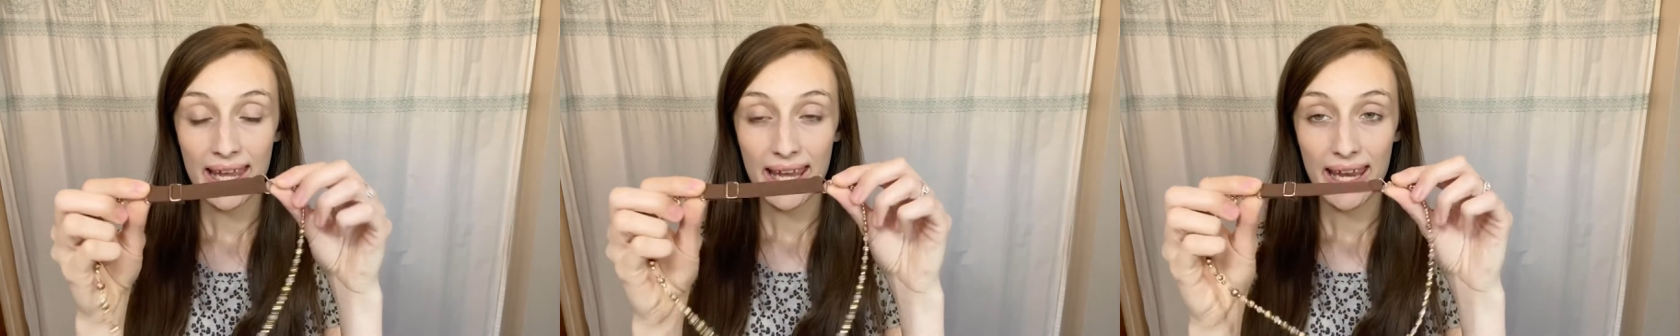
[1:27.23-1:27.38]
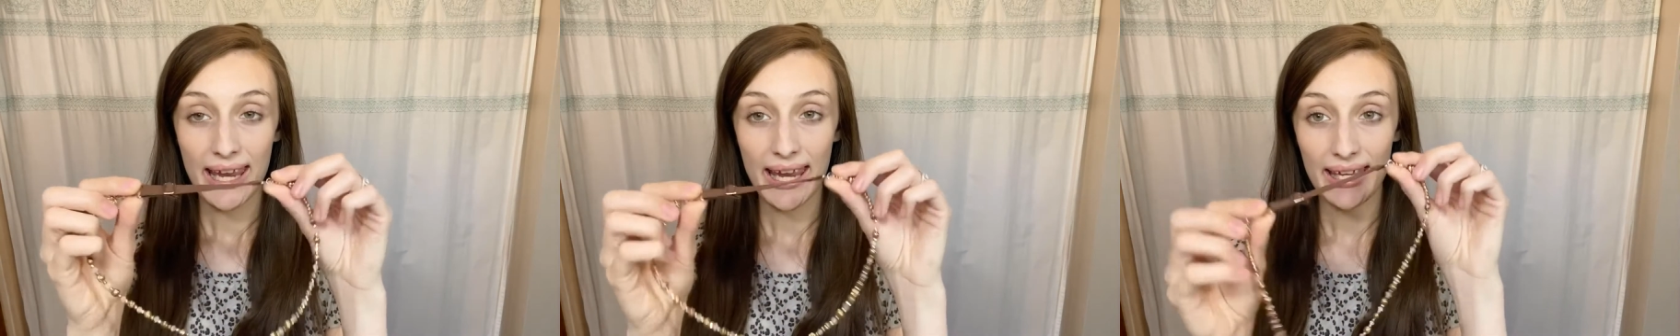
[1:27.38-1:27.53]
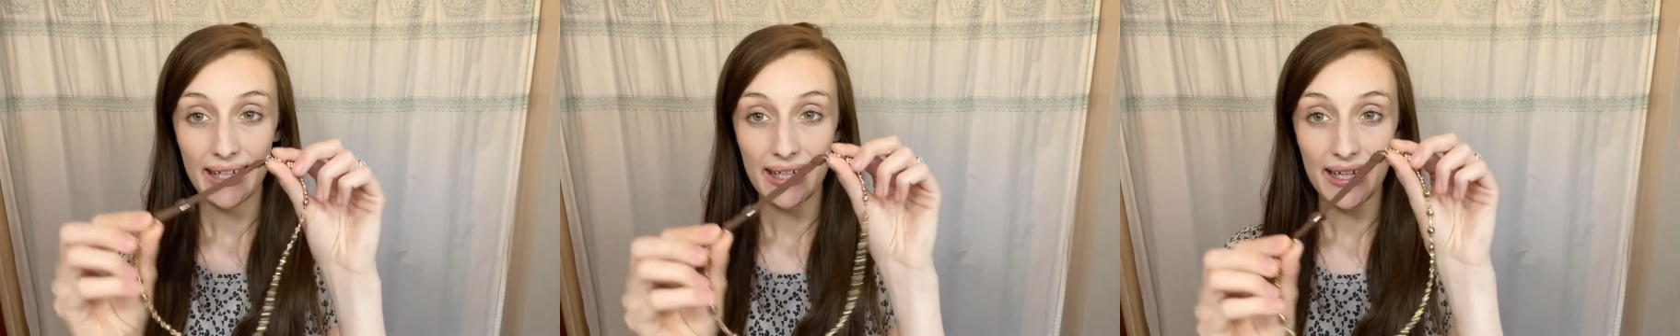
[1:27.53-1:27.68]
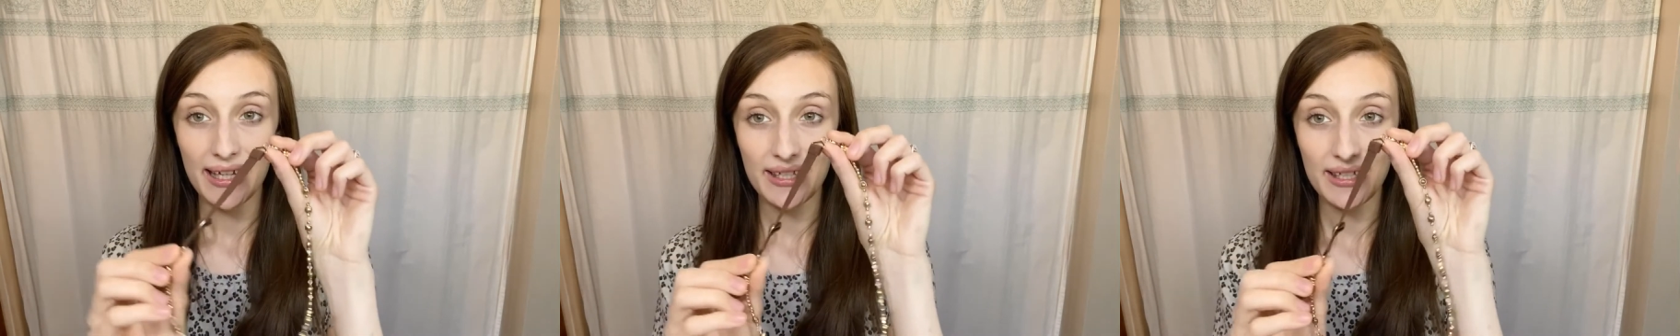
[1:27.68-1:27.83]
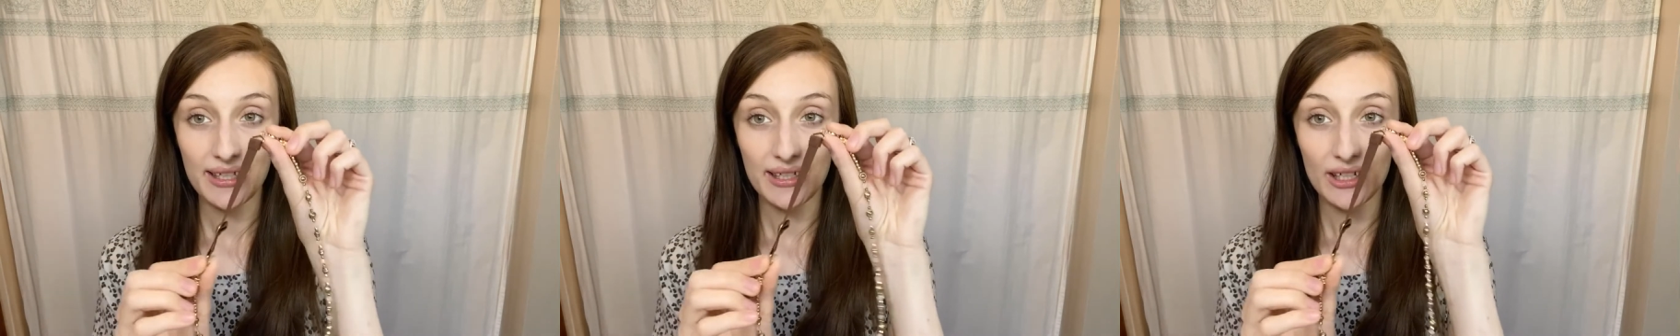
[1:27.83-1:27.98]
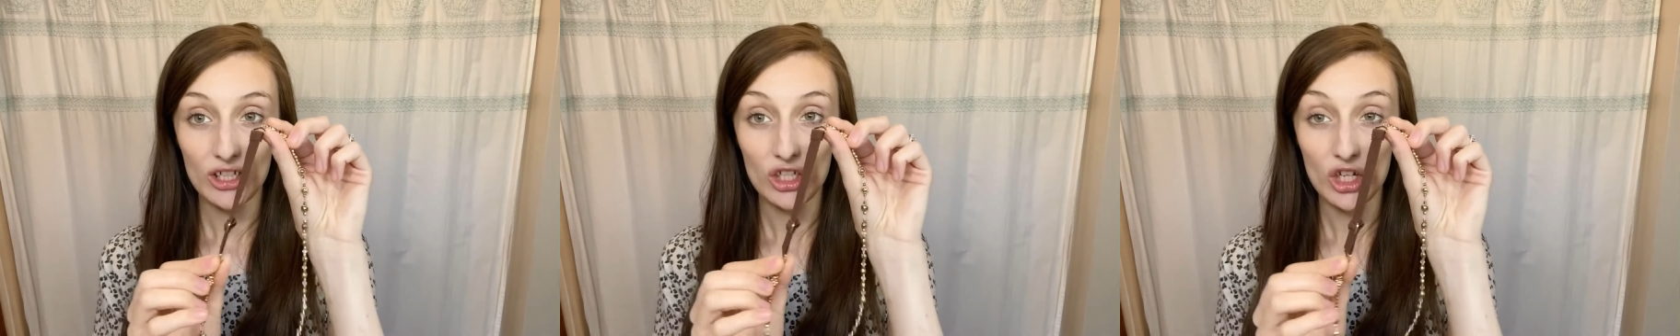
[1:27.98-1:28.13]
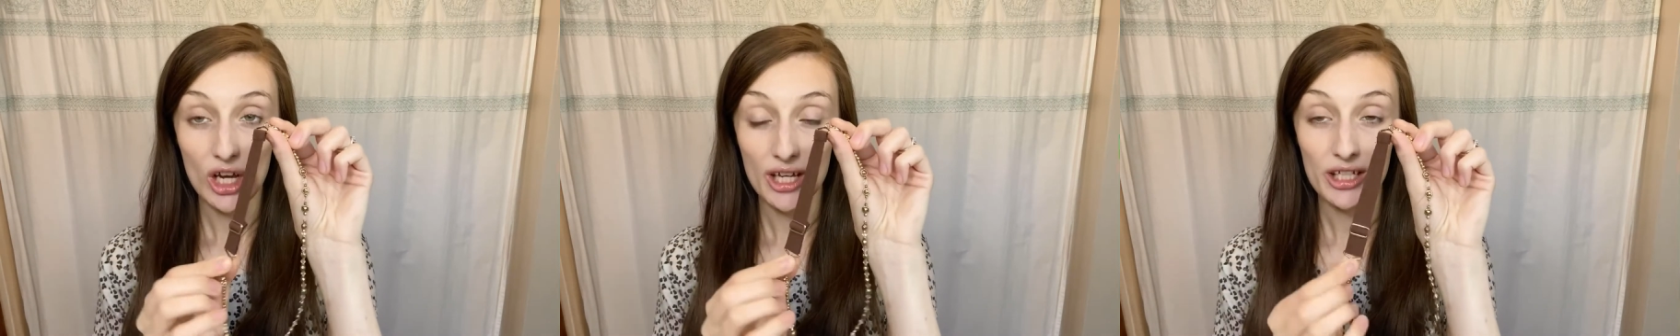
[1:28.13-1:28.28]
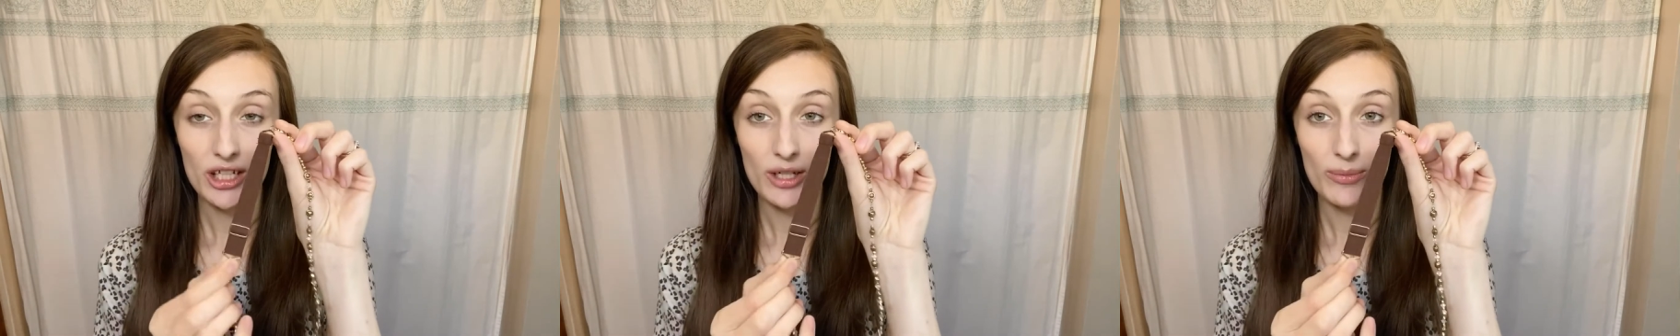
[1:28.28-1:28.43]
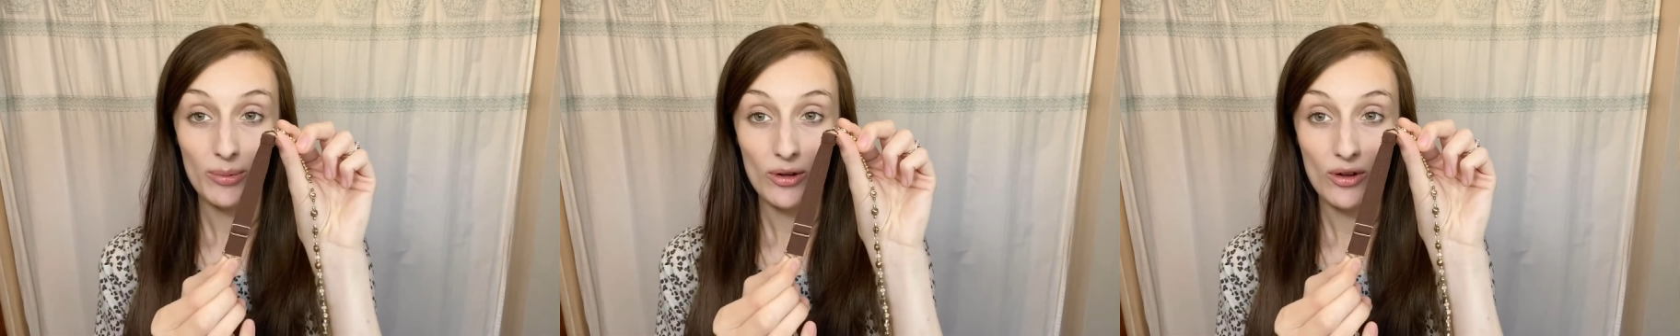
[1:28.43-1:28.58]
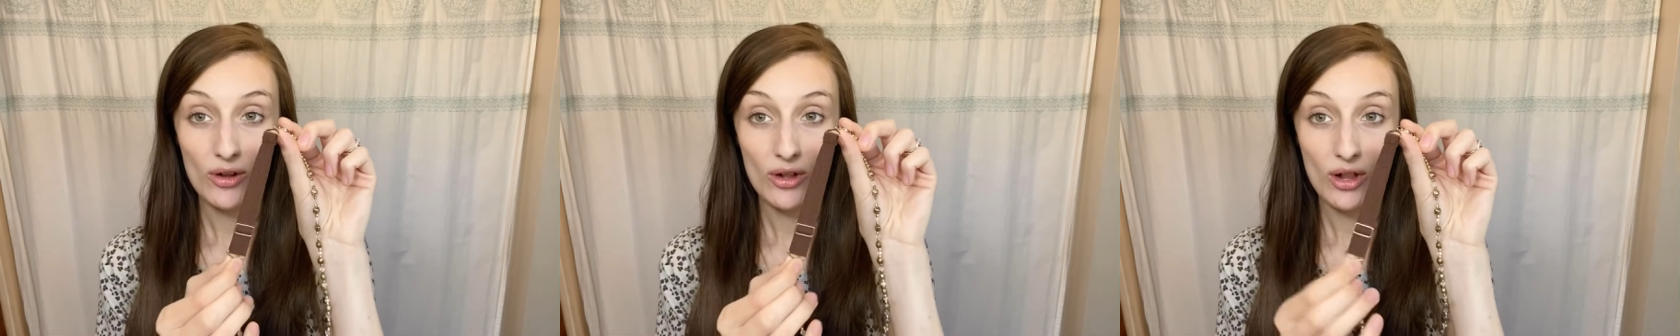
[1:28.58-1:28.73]
and it's an
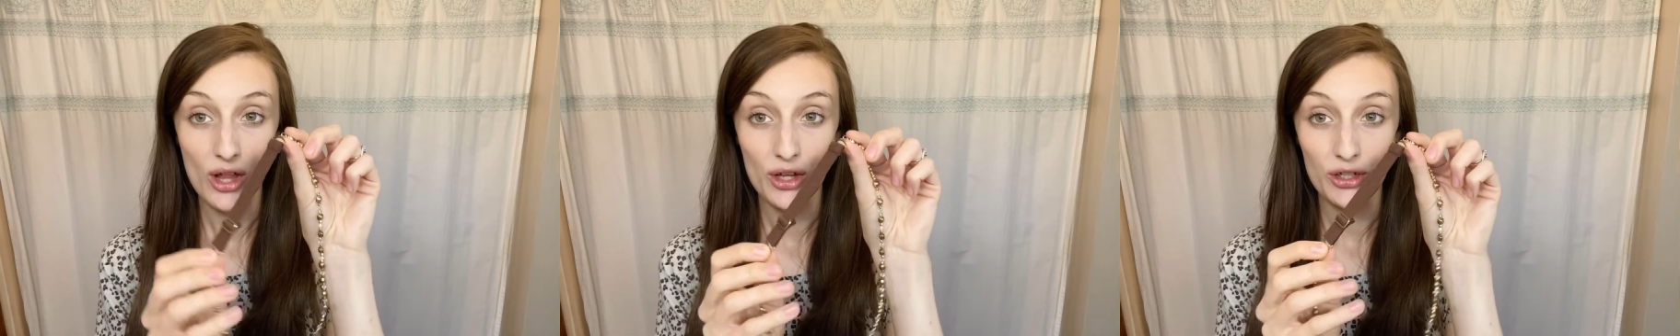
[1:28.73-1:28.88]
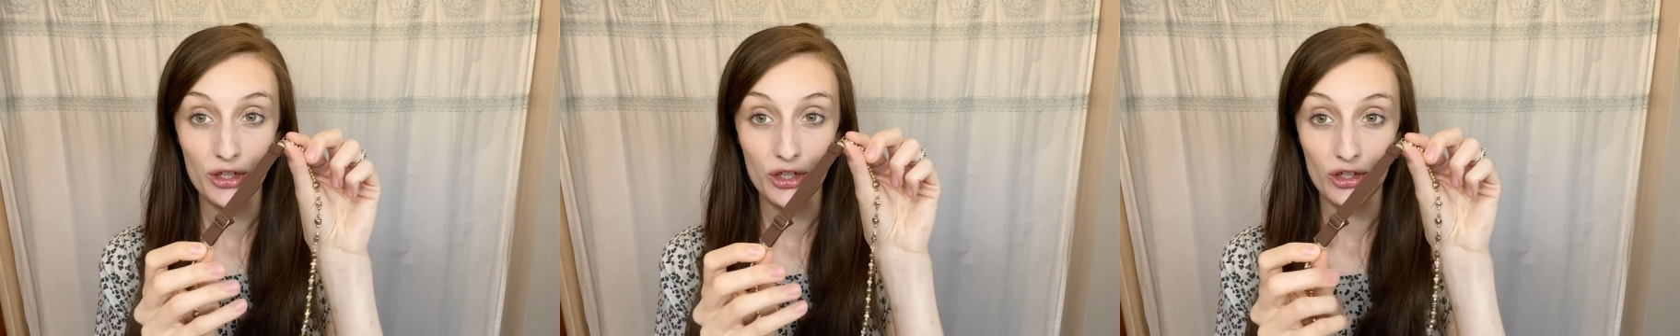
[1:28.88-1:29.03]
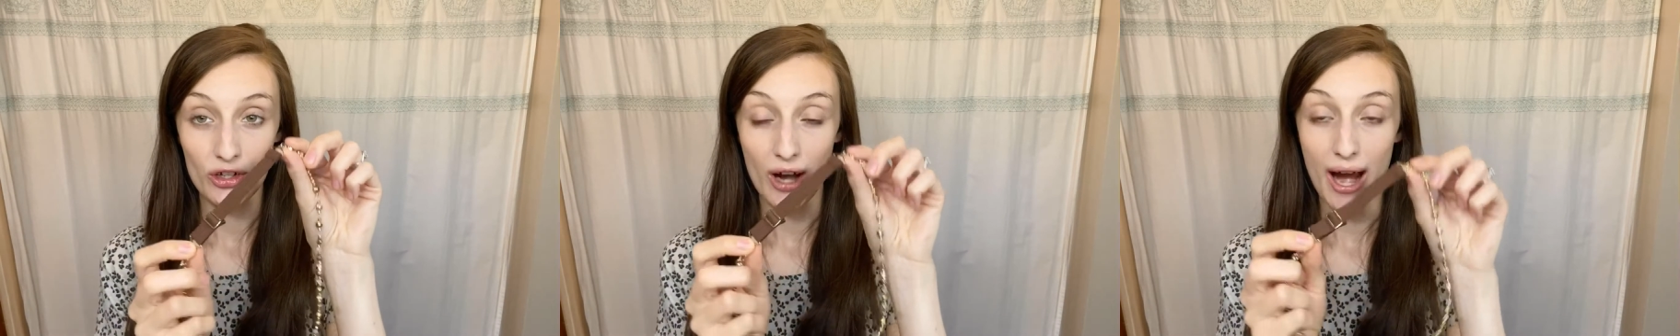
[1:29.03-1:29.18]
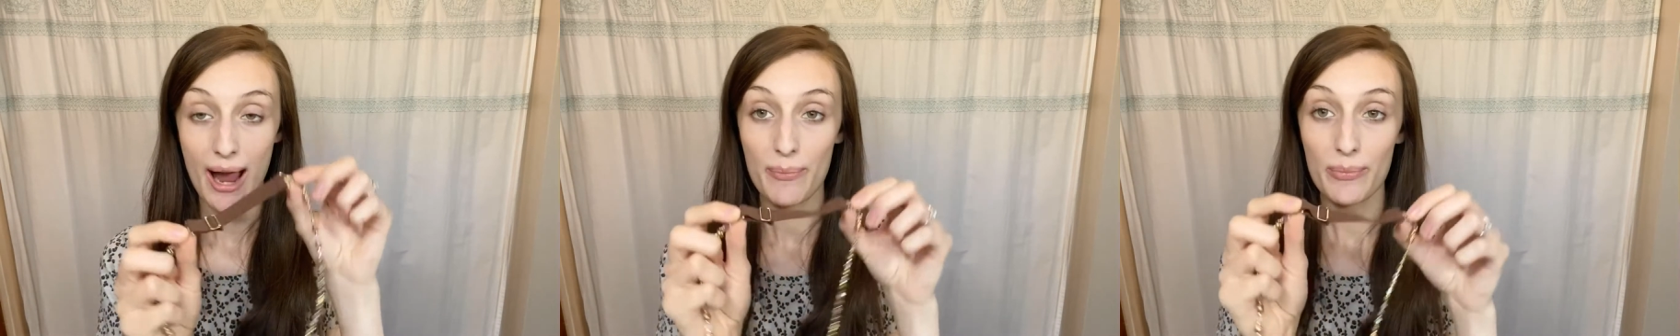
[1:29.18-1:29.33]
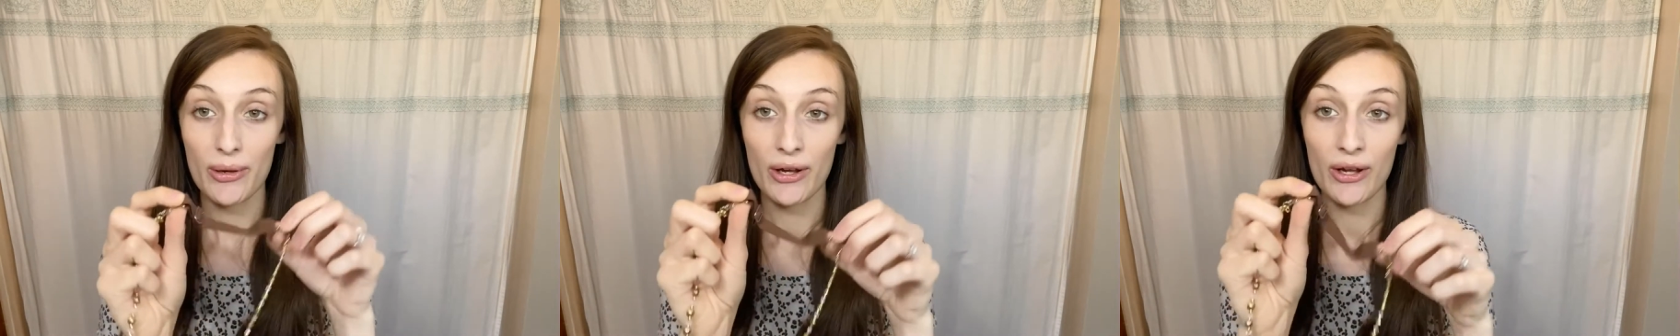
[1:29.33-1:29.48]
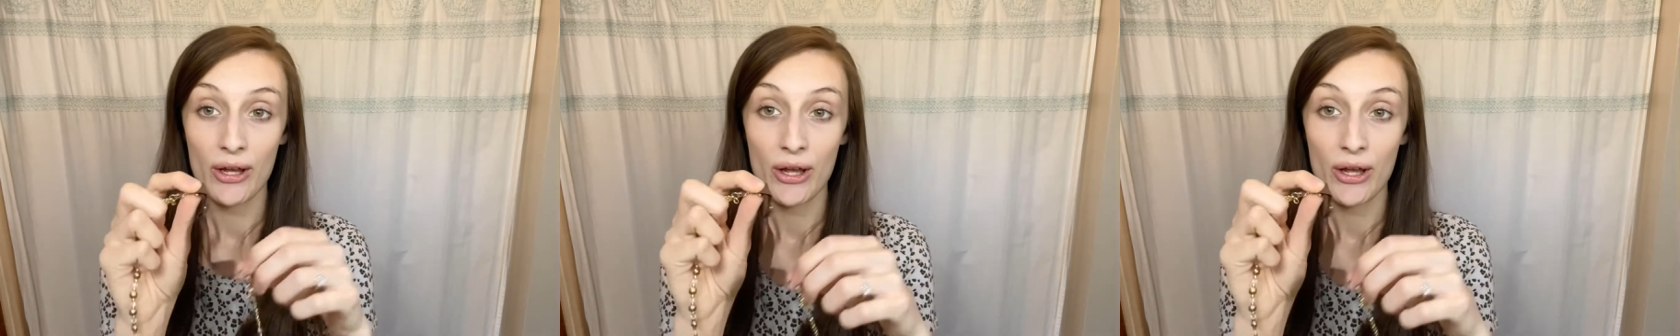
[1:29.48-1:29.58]
adjustable strap.